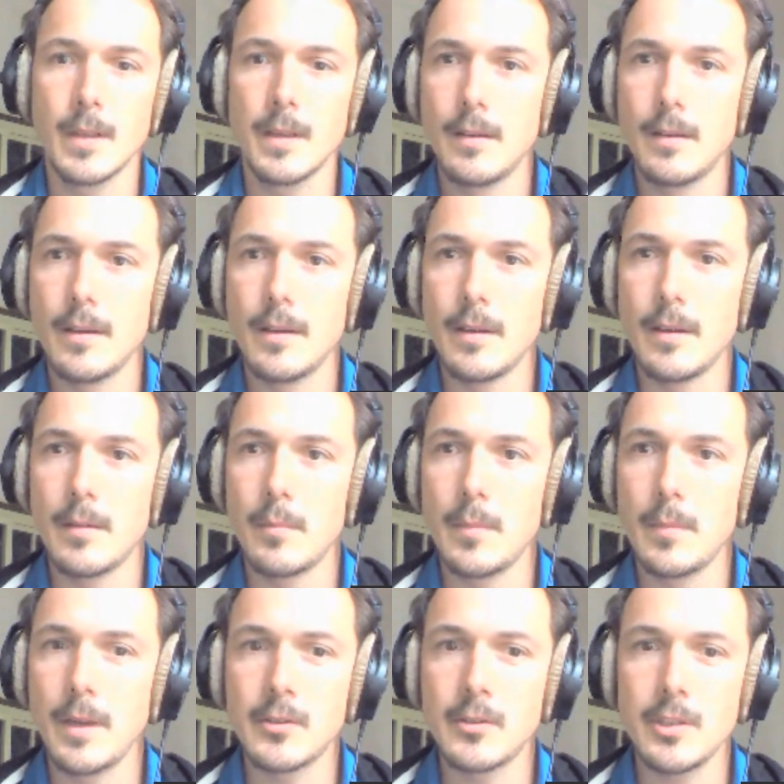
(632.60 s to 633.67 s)
Yeah, I
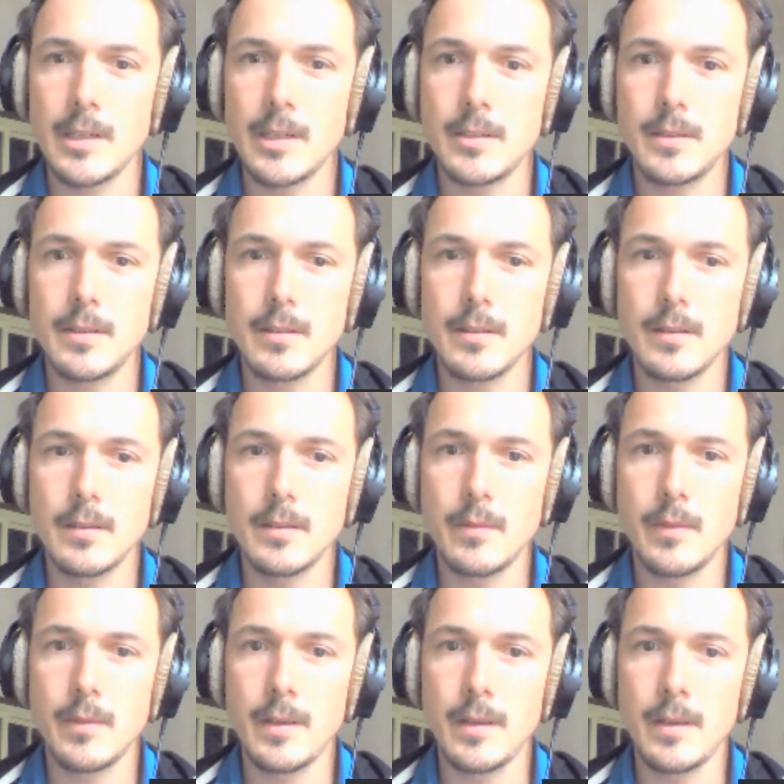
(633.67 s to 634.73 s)
changed
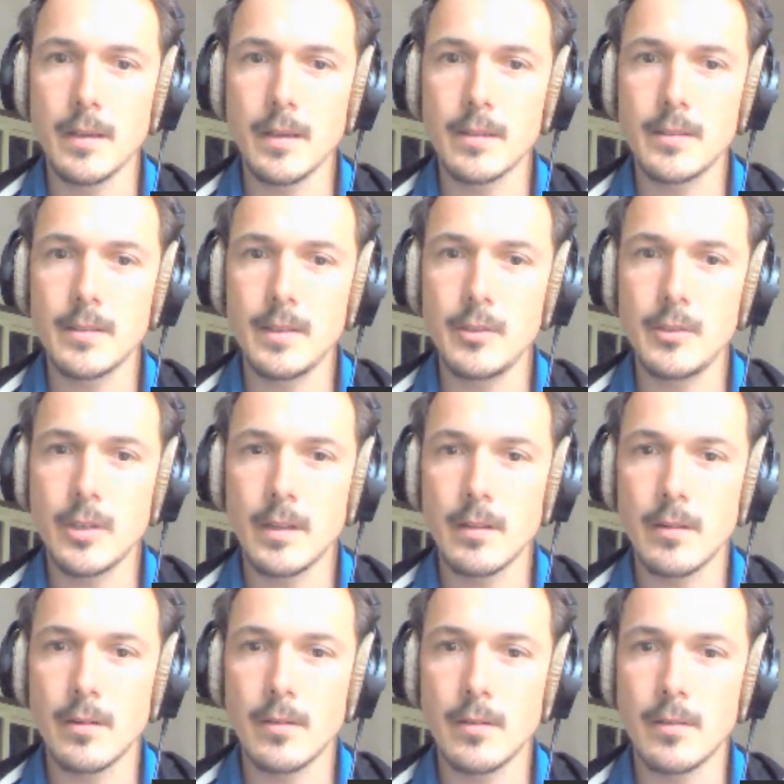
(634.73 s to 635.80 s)
the IRC
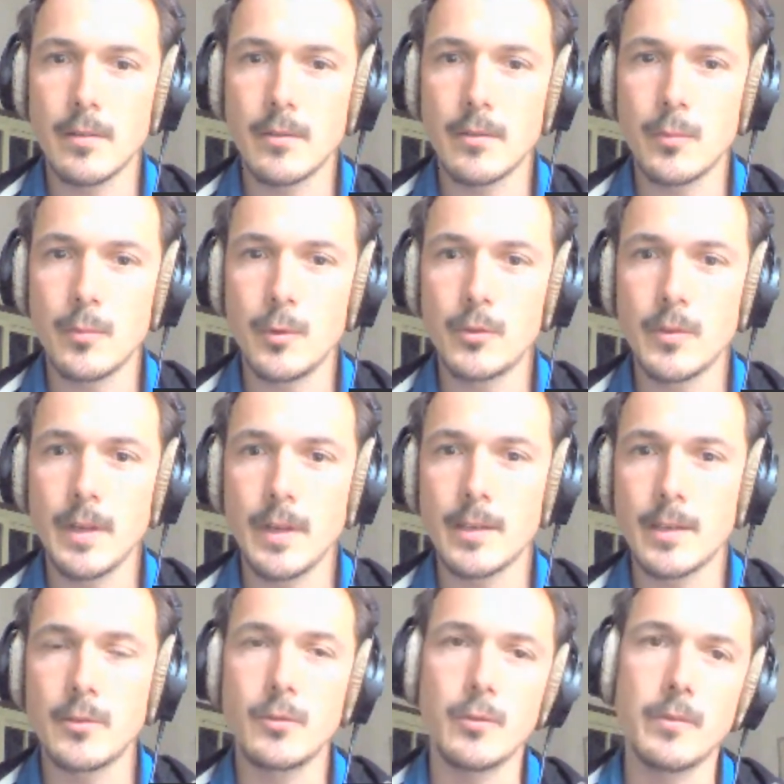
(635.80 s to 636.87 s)
channel on Ubuntu on Air
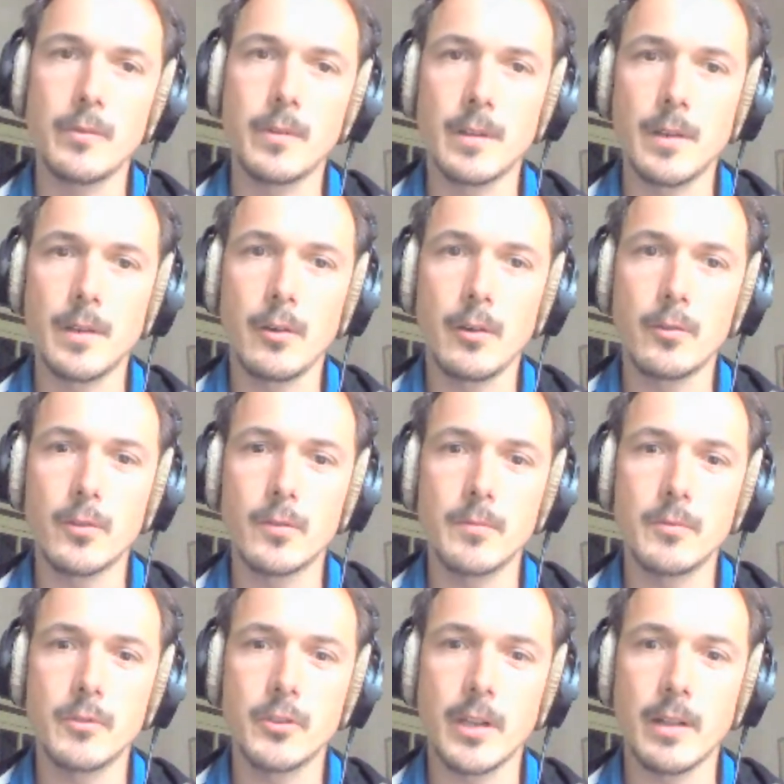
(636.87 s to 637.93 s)
to the local
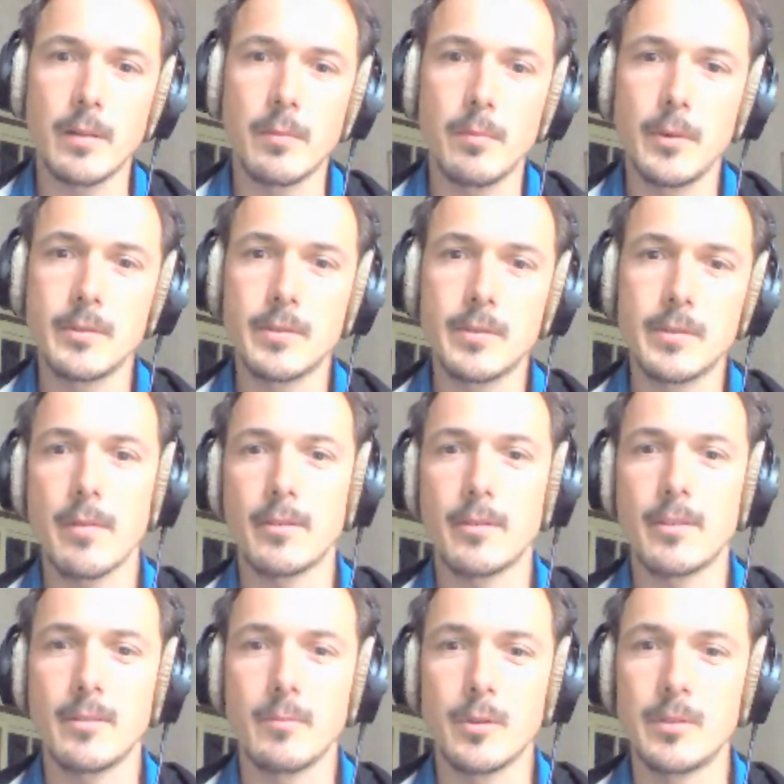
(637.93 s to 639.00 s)
channel because I thought
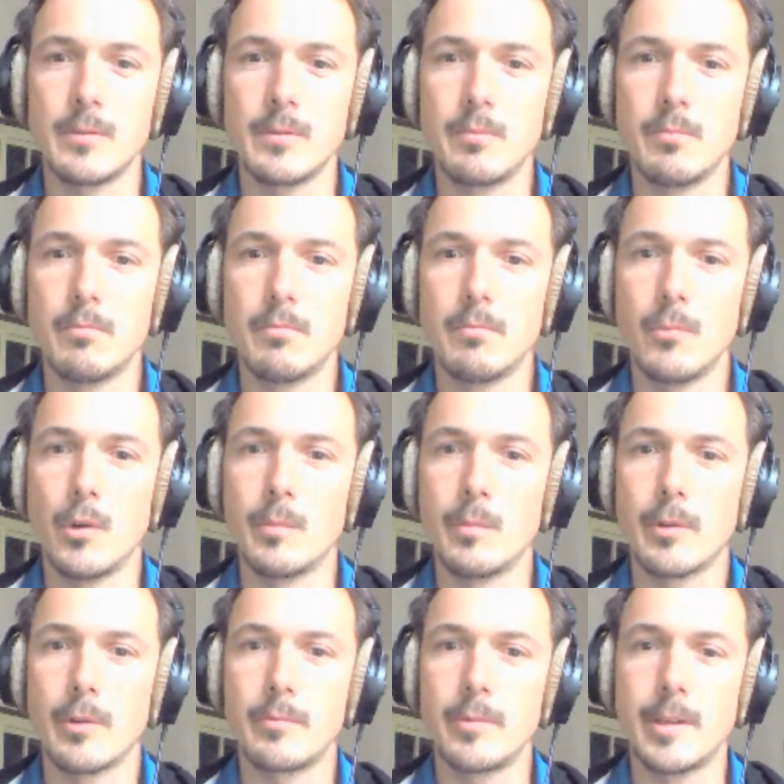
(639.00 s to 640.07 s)
that was more
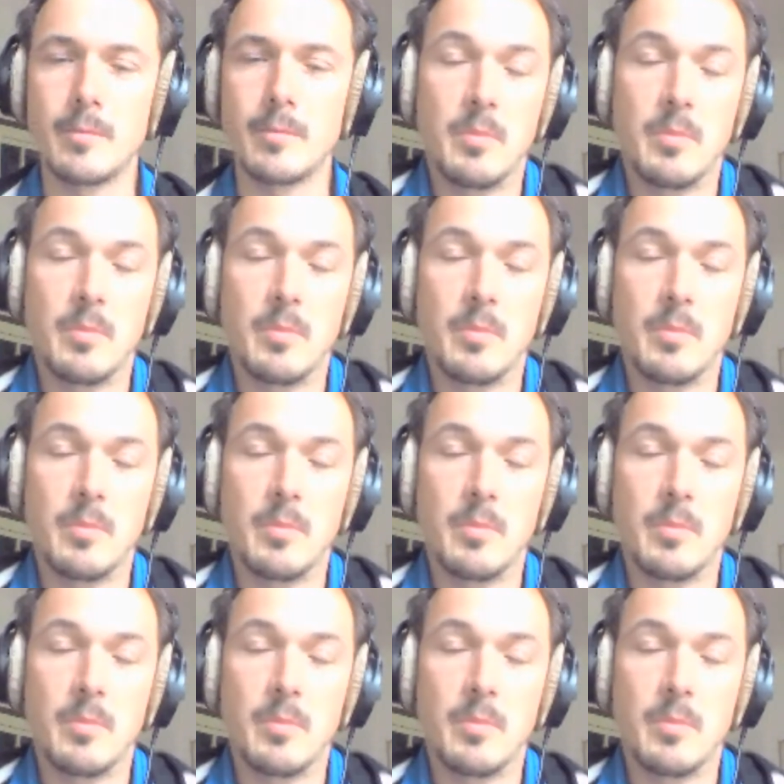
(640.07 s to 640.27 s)
appropriate.